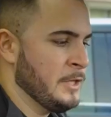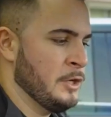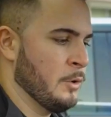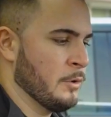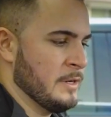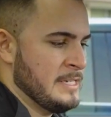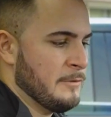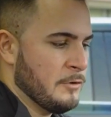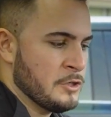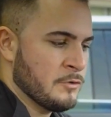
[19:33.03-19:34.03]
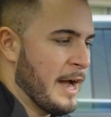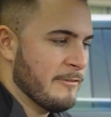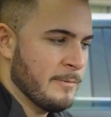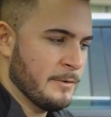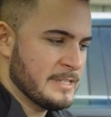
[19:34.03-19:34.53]
your different
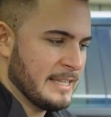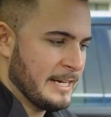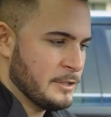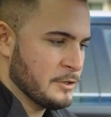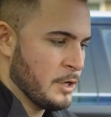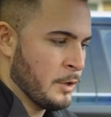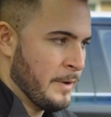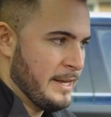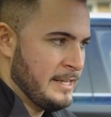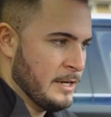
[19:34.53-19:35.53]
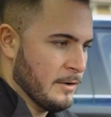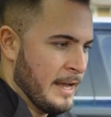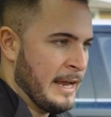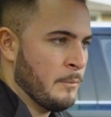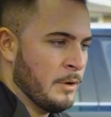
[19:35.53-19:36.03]
drive mode selectors are right here.
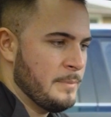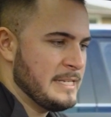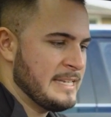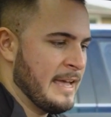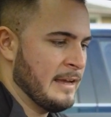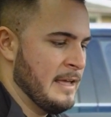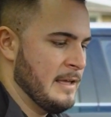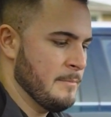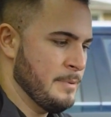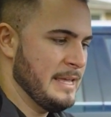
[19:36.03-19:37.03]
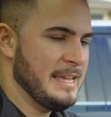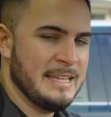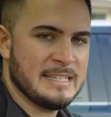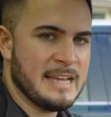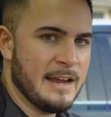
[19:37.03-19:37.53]
And I will be saying, being
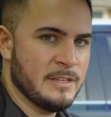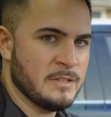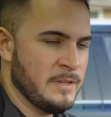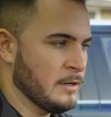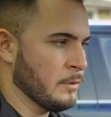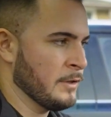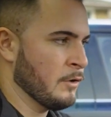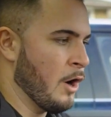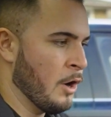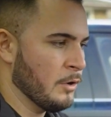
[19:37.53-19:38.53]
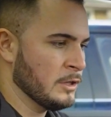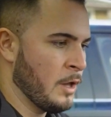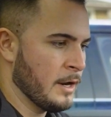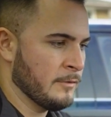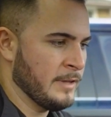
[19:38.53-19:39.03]
inside this vehicle, there are a
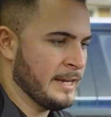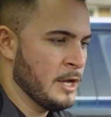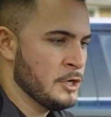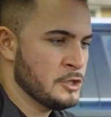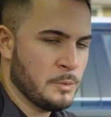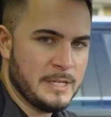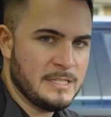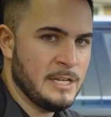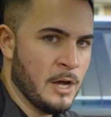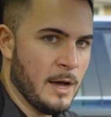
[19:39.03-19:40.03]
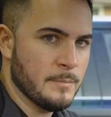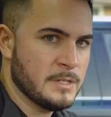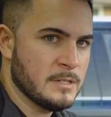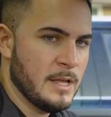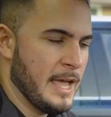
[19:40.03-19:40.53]
lot of like twisty
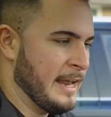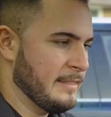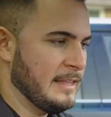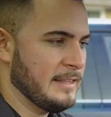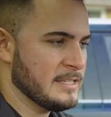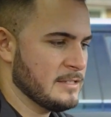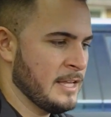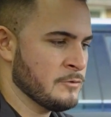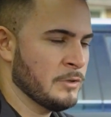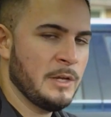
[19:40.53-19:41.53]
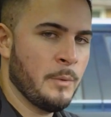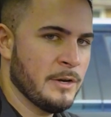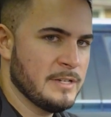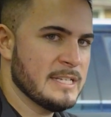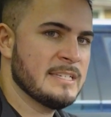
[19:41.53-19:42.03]
knobs. And I think it's really
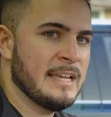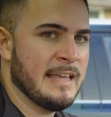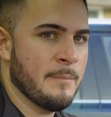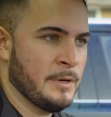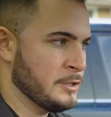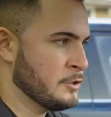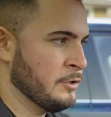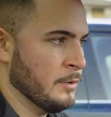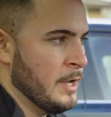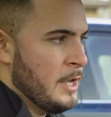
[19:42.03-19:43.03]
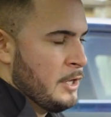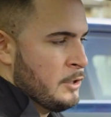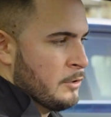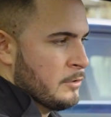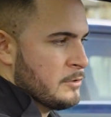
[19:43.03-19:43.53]
weird to say that, but it's true.
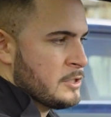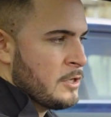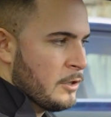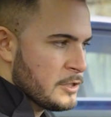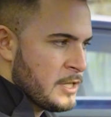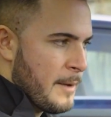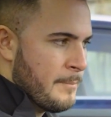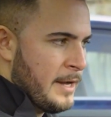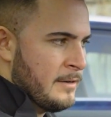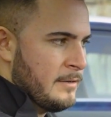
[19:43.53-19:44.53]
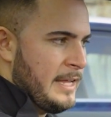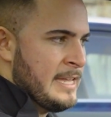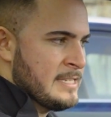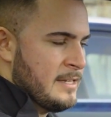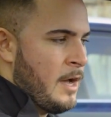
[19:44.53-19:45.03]
Your start stop button
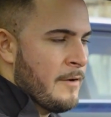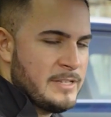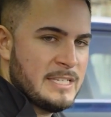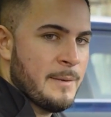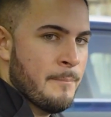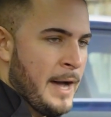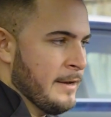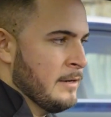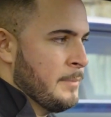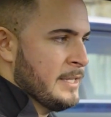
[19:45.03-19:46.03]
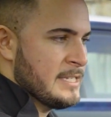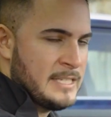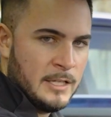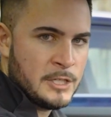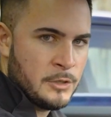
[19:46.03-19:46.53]
is, obviously it's a button, but it's
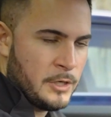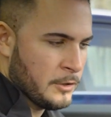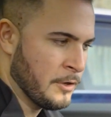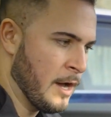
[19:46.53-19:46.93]
still a circular